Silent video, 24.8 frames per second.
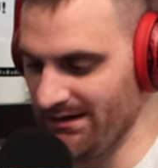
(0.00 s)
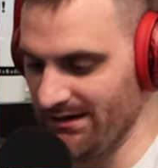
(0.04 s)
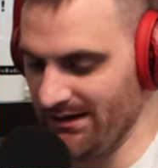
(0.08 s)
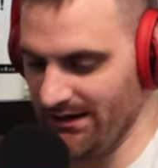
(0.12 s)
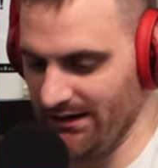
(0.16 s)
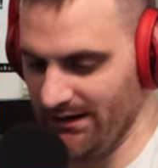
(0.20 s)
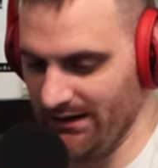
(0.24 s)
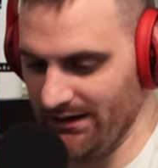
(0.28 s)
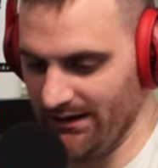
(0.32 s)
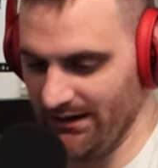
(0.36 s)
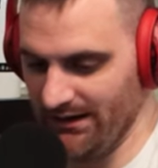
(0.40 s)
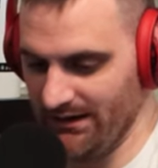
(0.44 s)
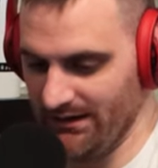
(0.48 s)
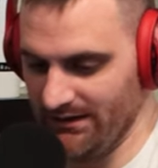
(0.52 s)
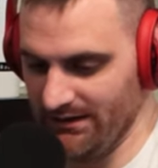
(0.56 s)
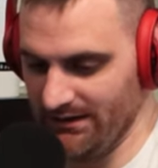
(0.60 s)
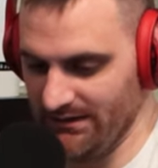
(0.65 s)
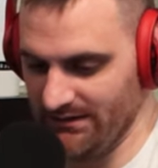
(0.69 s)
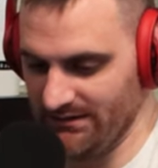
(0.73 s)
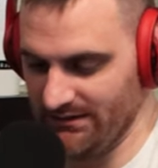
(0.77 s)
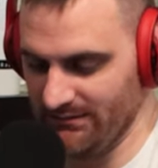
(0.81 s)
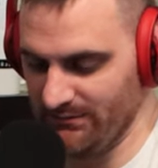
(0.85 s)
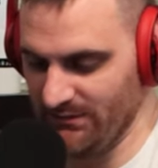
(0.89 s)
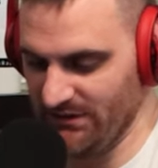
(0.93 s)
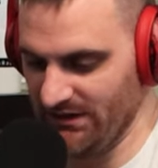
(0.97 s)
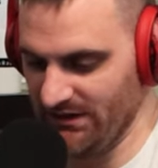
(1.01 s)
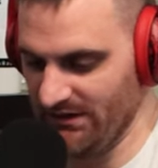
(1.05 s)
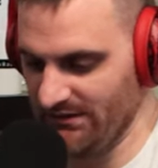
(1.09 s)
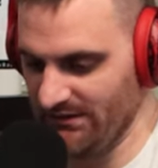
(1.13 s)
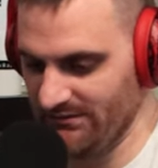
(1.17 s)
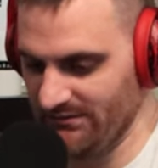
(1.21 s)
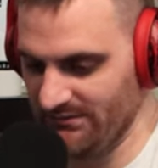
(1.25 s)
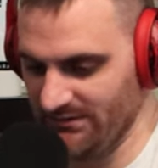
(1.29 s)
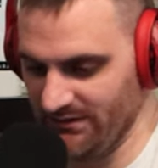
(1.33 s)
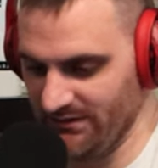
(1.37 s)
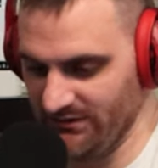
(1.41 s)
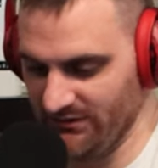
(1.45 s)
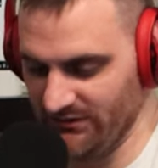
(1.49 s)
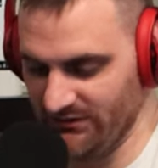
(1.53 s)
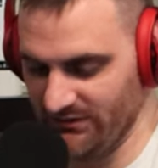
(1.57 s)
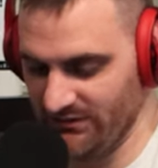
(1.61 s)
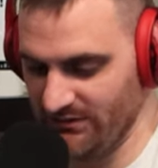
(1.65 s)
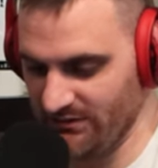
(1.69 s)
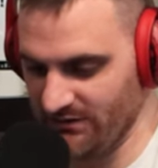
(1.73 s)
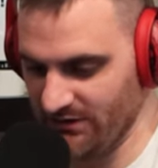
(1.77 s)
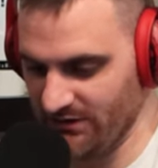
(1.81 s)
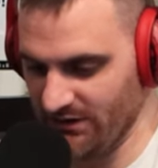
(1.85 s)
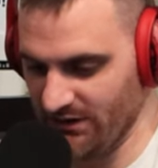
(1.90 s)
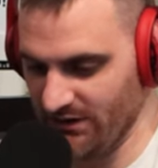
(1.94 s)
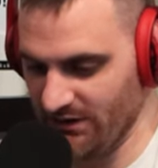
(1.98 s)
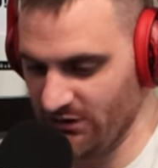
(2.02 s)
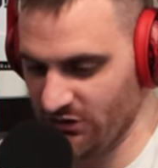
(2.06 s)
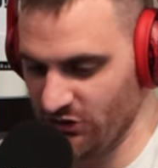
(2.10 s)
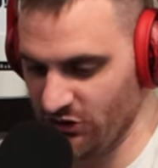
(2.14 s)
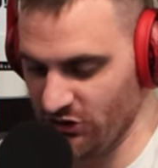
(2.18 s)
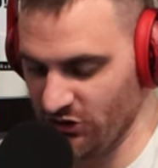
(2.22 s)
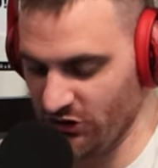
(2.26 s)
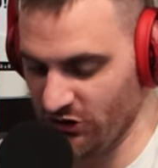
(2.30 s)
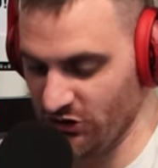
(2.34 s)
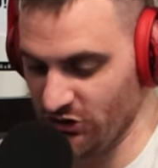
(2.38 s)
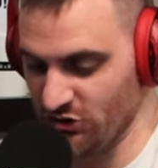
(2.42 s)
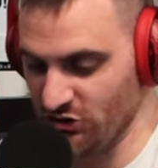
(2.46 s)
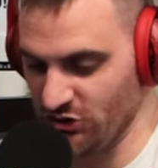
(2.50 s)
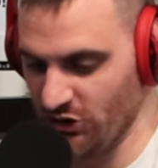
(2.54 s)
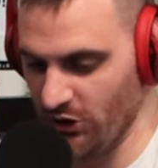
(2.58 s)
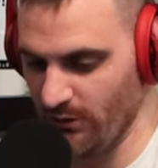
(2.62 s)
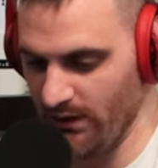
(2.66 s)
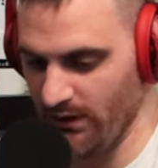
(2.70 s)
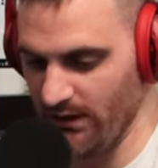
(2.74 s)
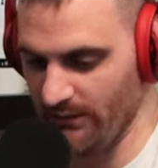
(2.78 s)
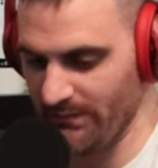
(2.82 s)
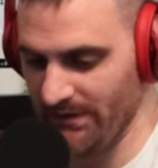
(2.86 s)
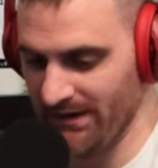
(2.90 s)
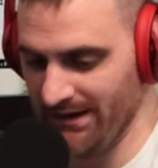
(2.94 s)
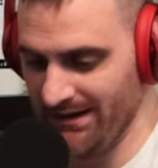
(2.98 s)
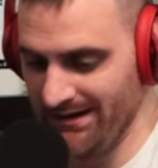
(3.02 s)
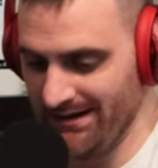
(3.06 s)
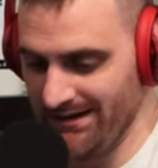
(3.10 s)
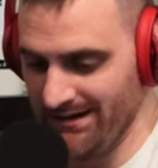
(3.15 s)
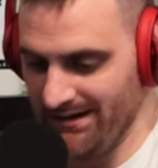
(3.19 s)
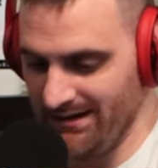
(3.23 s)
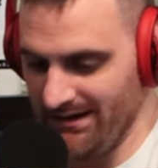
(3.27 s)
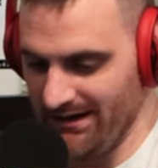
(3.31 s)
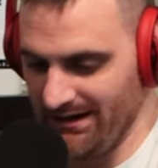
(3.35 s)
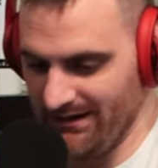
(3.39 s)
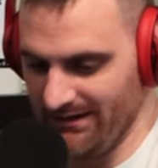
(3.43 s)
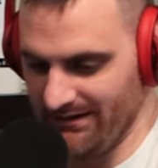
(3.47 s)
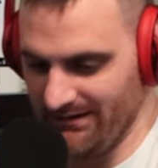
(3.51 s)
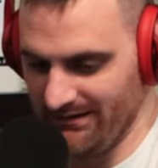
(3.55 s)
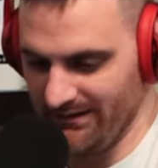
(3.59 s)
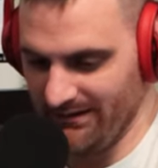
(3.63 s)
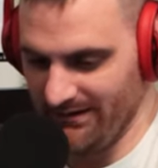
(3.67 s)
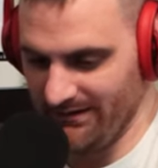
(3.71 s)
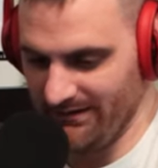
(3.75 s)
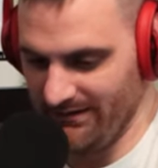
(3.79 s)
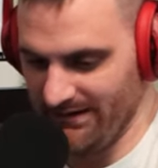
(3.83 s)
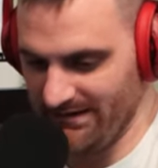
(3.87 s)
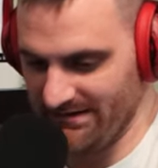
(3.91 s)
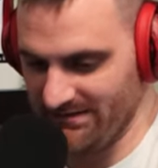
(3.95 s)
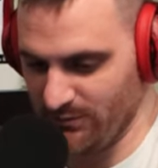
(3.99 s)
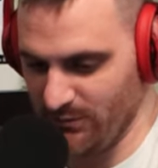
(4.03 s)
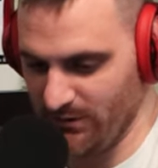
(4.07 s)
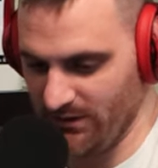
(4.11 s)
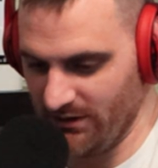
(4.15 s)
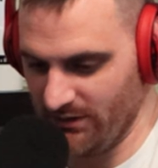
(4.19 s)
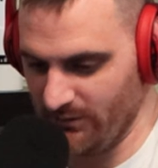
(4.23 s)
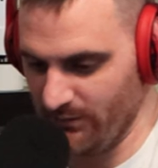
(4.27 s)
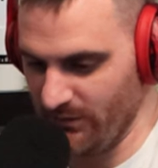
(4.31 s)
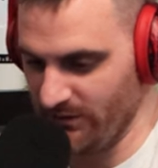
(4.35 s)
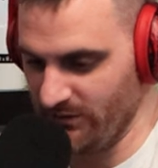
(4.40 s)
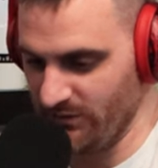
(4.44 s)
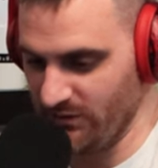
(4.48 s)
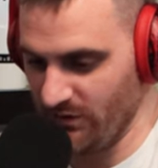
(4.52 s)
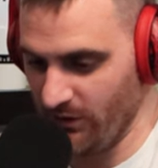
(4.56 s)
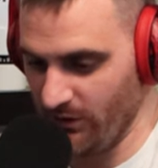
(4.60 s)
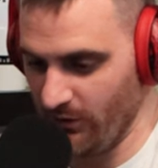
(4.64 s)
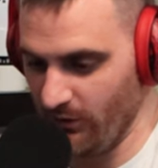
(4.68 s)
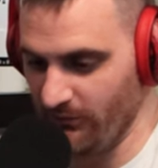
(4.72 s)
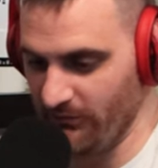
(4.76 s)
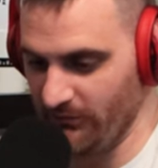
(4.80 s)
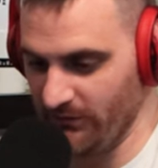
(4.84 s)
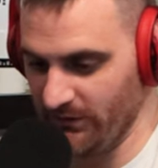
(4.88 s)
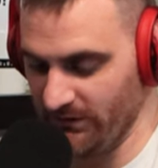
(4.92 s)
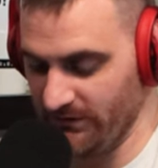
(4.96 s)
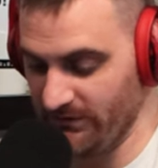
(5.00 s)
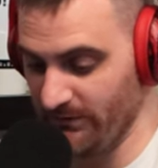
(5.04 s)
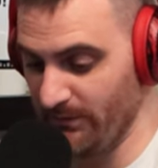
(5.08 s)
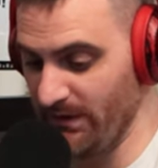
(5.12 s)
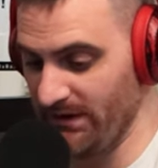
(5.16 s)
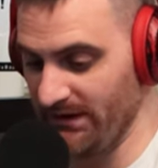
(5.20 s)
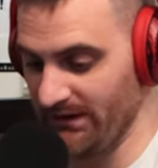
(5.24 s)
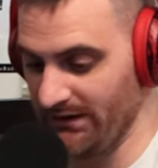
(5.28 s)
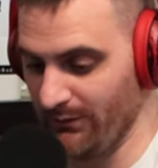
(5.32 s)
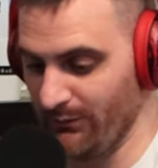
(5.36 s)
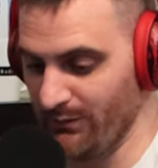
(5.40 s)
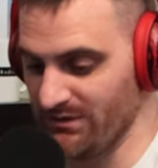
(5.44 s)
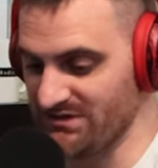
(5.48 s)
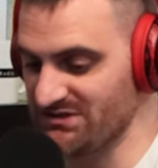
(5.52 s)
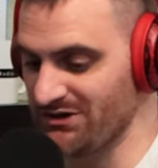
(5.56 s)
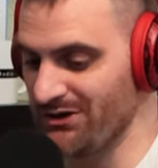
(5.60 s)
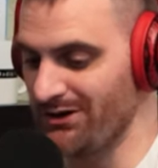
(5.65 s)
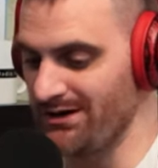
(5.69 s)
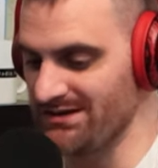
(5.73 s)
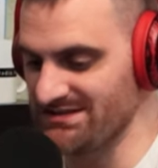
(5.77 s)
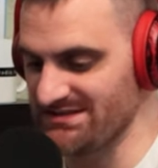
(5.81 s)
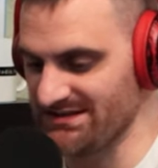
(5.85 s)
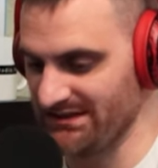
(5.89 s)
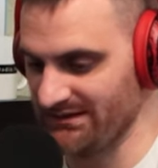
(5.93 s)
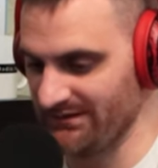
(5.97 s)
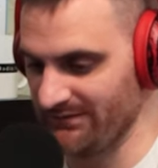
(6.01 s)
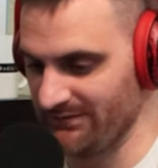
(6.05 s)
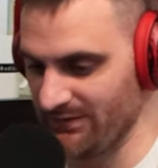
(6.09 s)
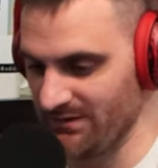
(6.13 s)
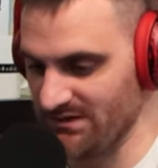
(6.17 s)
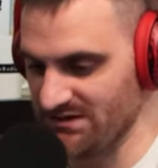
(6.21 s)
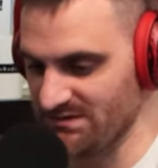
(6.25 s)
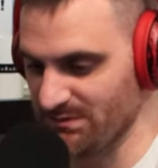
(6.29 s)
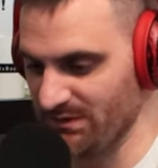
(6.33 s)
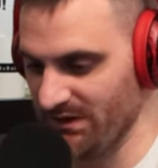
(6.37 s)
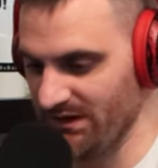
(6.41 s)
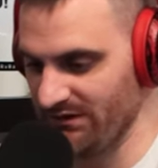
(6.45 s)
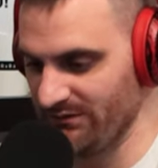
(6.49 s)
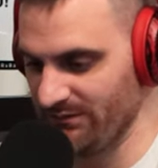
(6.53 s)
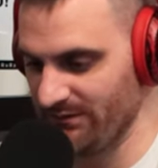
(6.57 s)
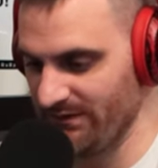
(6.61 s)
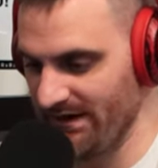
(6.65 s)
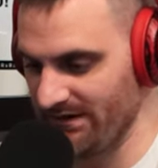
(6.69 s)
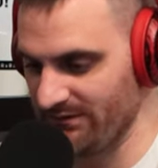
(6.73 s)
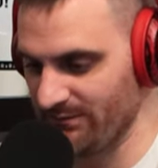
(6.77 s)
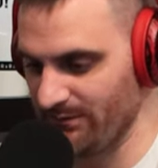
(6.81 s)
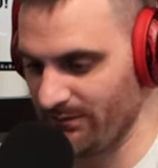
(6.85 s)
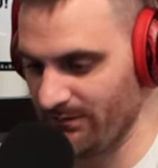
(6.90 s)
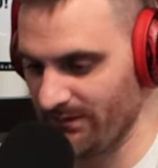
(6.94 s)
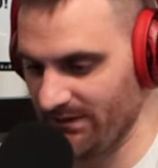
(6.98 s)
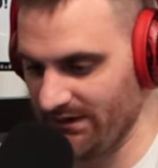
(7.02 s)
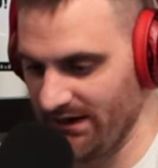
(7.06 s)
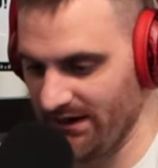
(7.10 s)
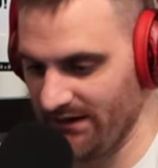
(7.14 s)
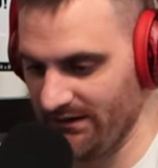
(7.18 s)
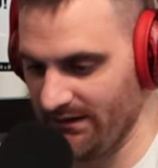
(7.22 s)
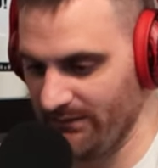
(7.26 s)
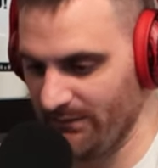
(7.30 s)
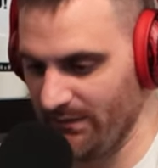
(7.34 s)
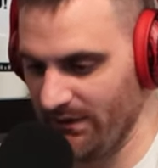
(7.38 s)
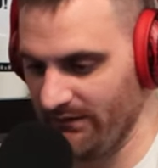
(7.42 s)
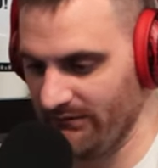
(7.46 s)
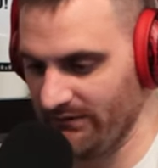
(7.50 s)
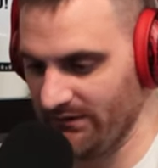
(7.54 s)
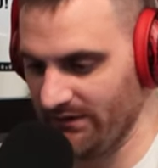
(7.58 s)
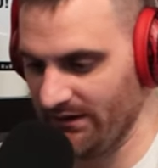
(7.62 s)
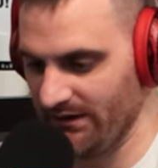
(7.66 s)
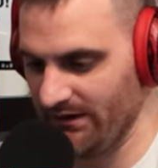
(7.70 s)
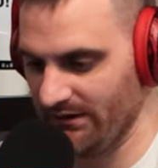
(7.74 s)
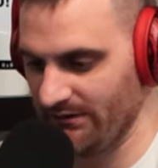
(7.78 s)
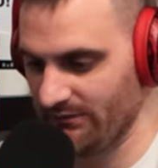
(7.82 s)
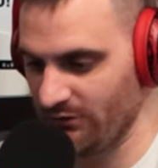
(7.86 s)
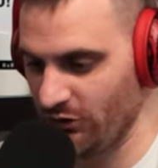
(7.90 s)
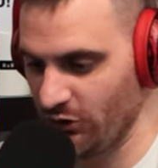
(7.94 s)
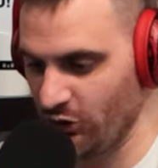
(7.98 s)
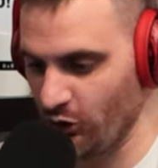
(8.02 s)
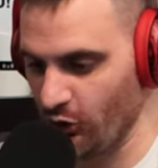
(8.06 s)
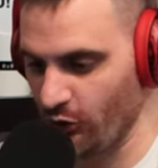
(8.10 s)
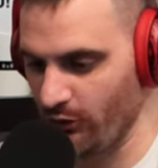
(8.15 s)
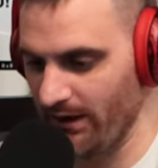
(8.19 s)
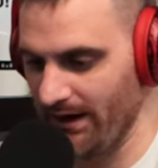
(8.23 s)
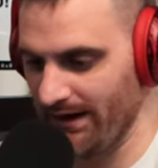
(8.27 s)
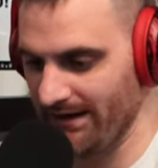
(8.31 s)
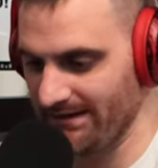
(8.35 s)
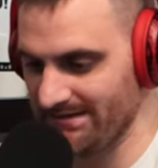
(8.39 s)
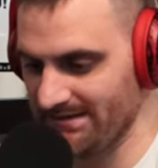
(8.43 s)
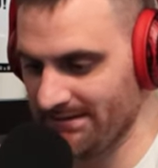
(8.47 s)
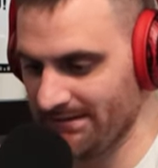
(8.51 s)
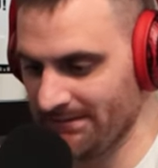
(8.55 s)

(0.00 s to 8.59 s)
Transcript: uh, anemia is gonna gonna show up, and uh, that's where we hopefully, depending on what's causing it in the first place, but that's what we're gonna end up having to correct.